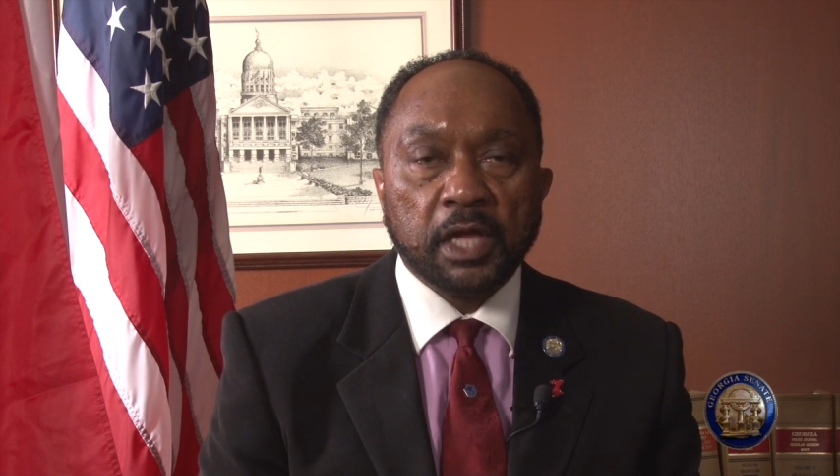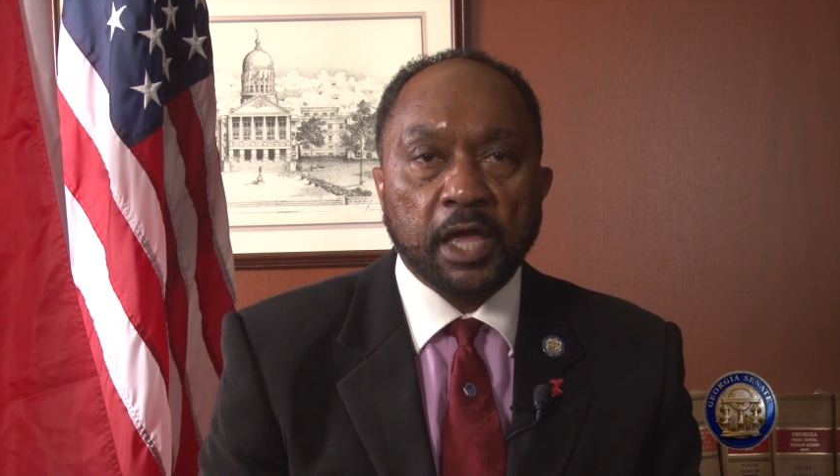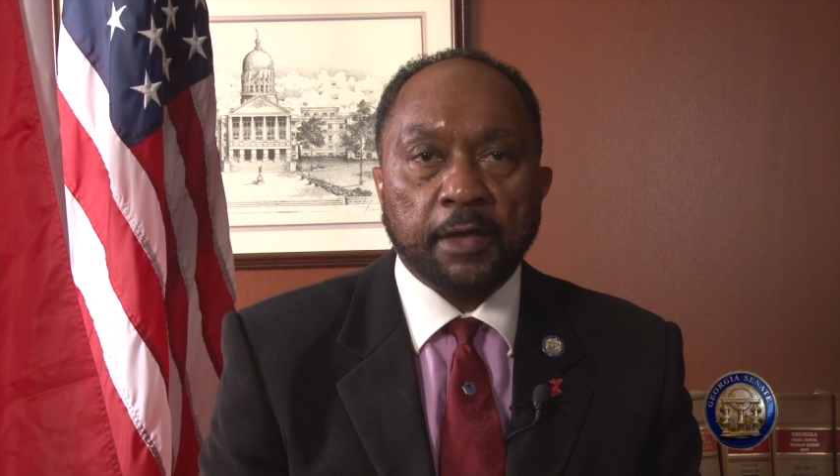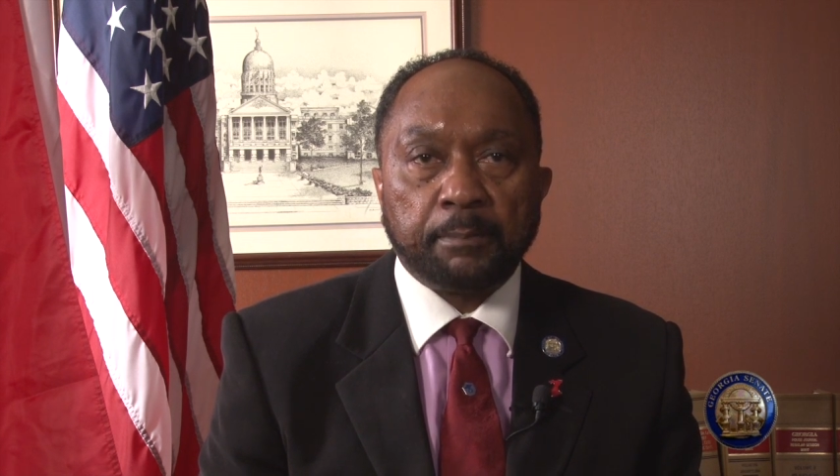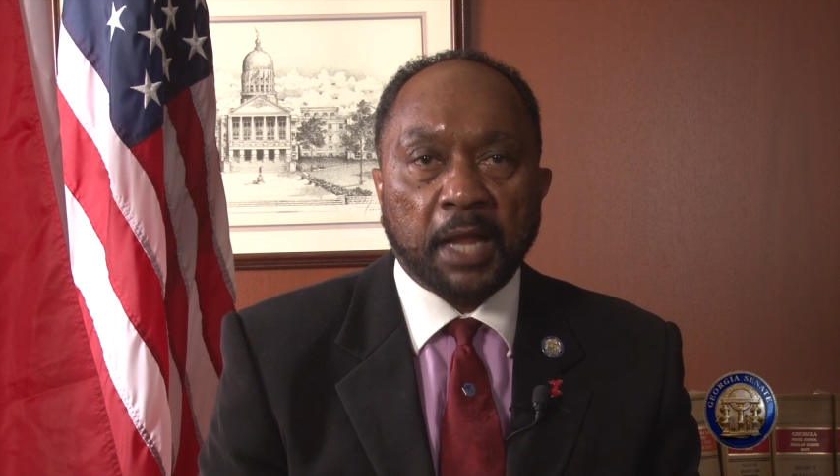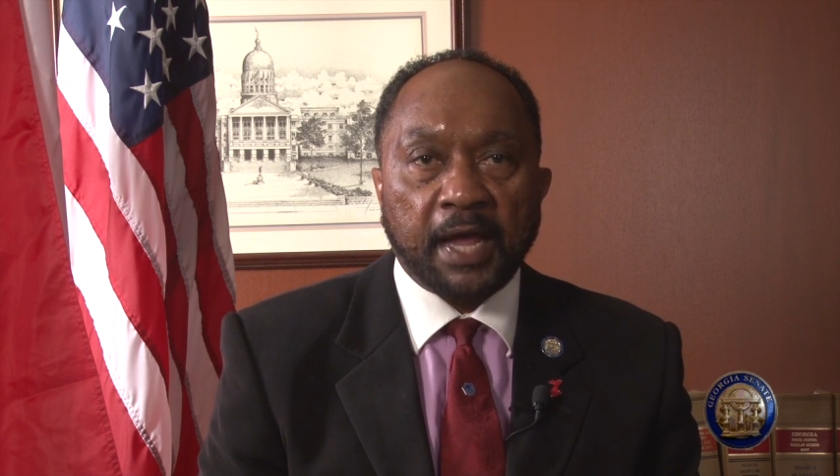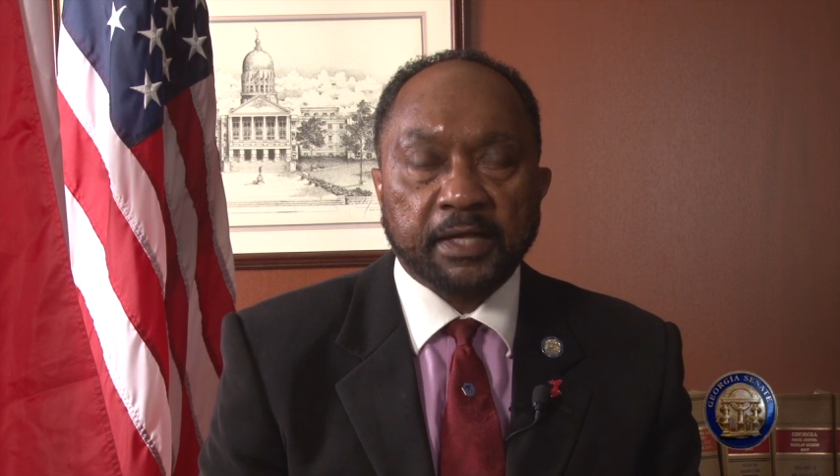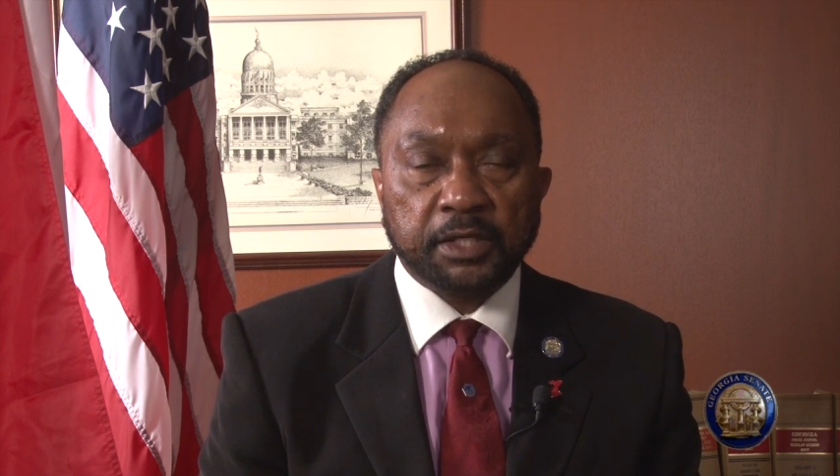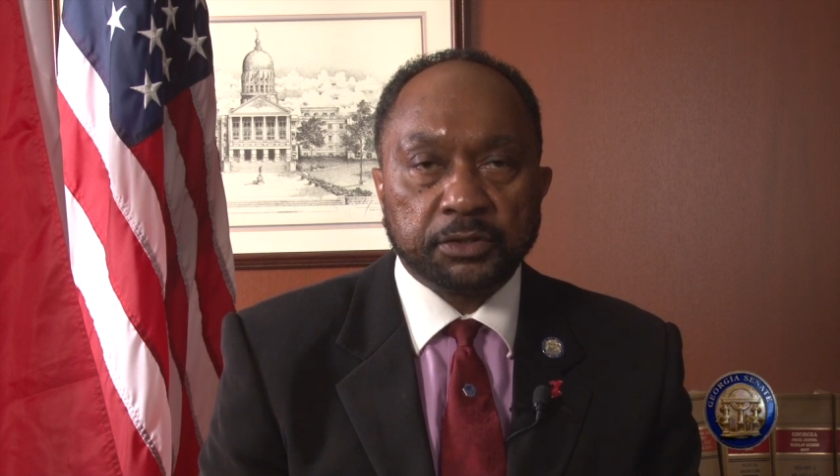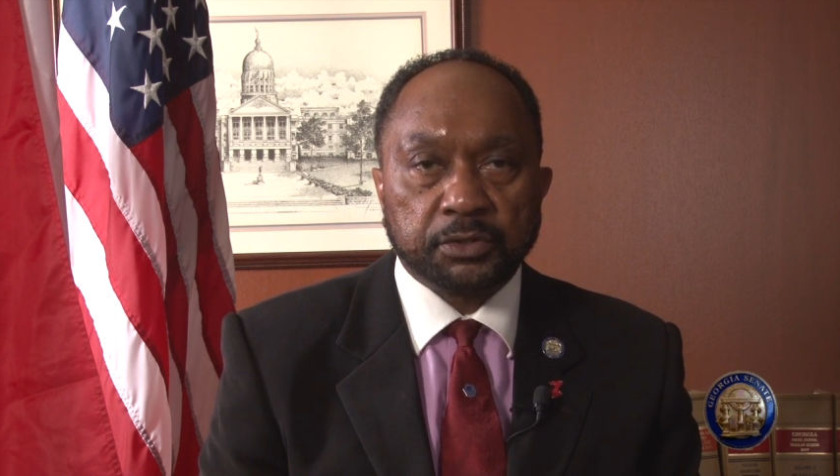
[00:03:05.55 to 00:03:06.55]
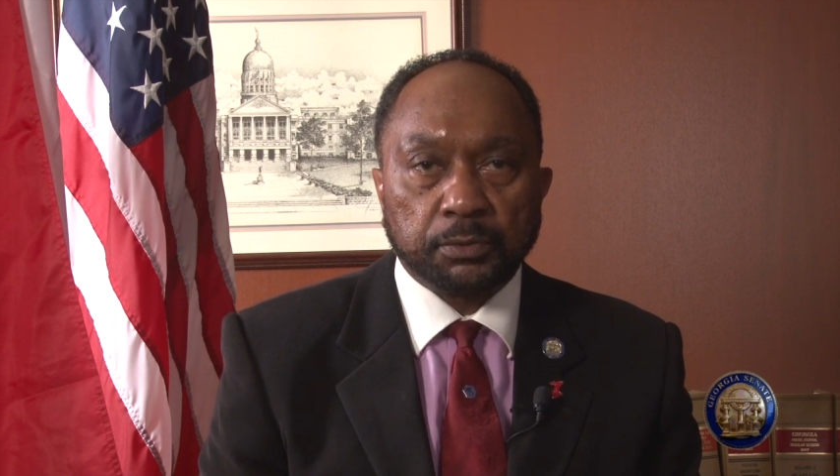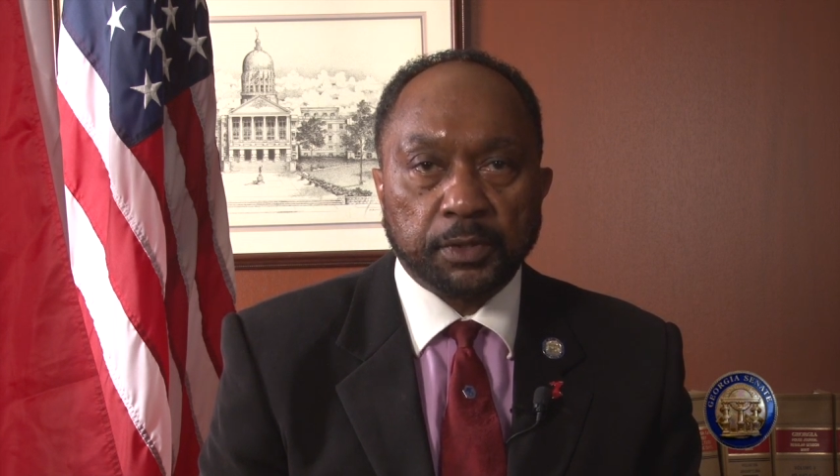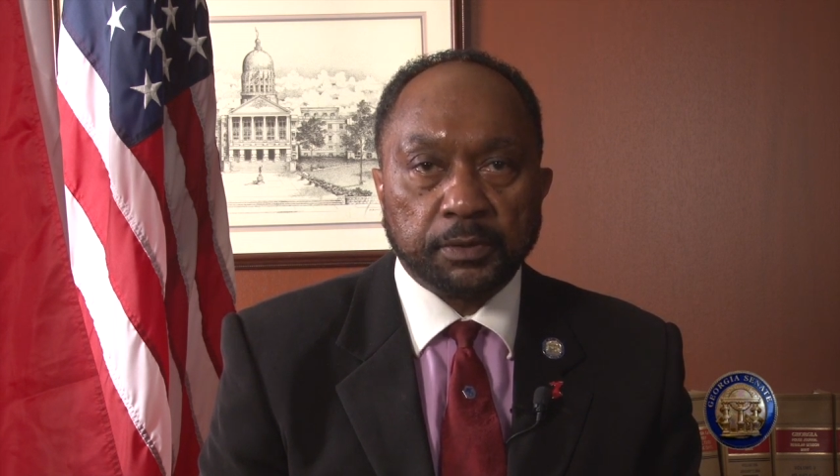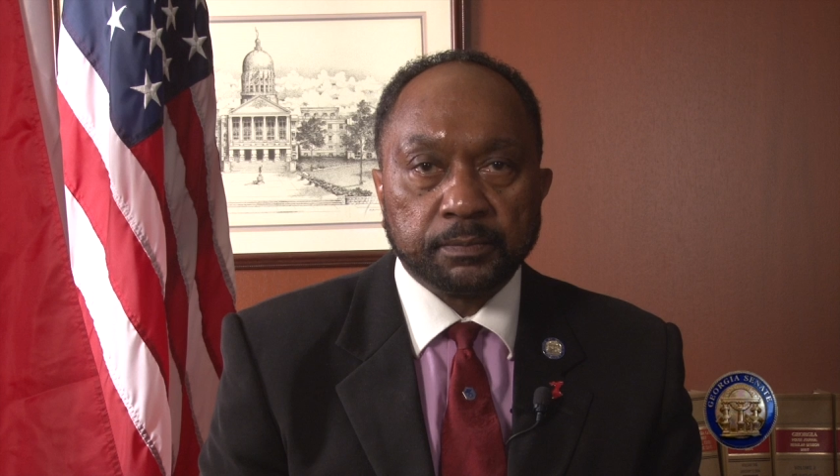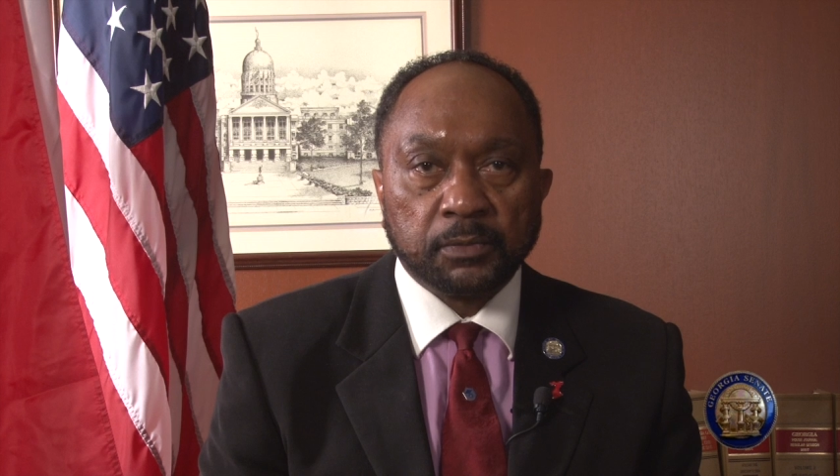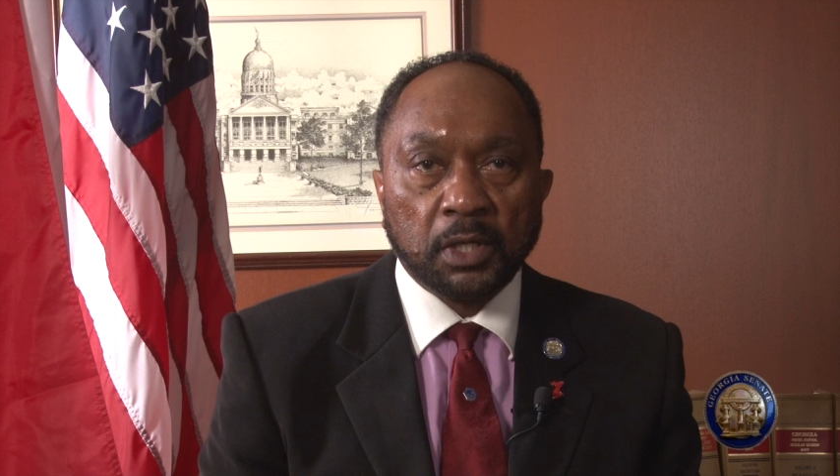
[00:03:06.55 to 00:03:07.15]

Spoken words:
in Black history.